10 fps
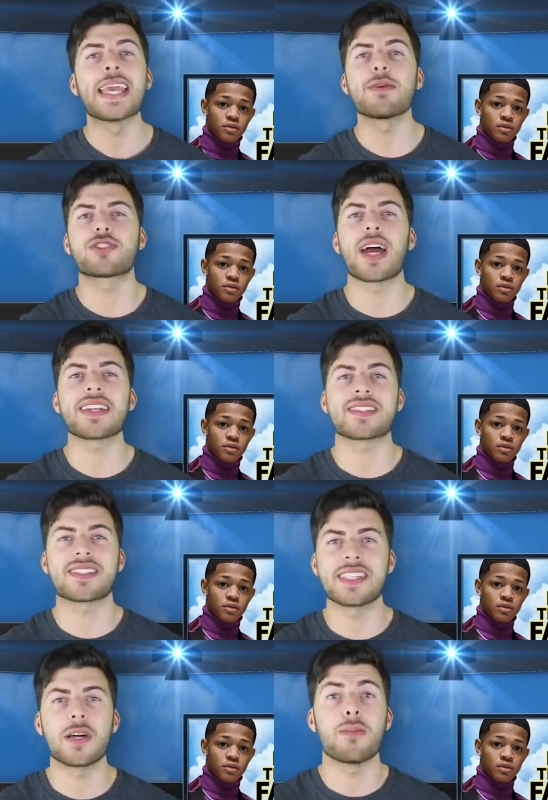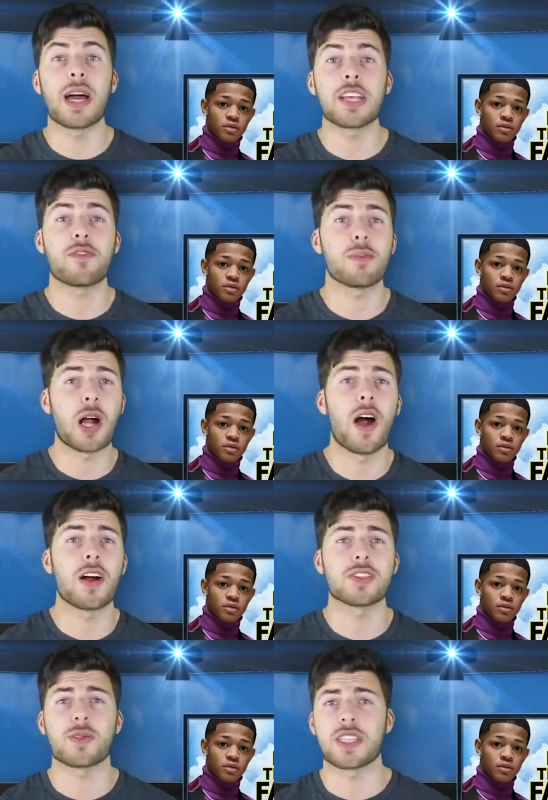Speaker 1: He would try to steal money from
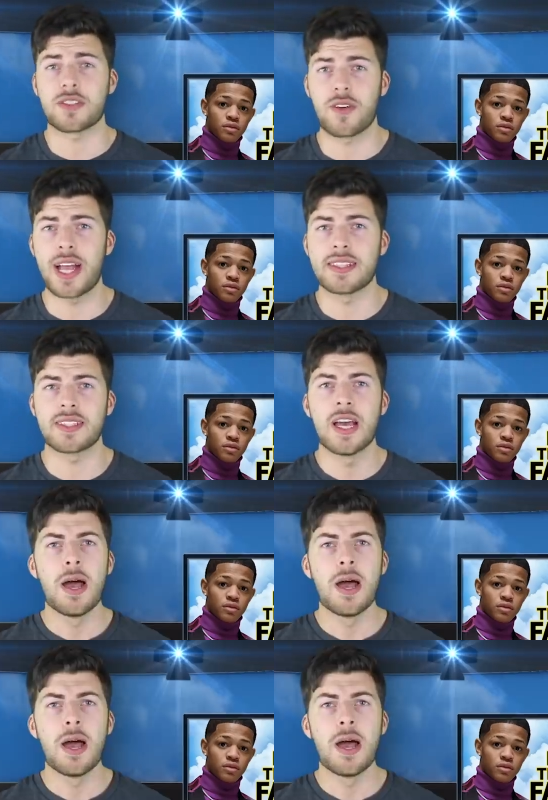cars with his friends,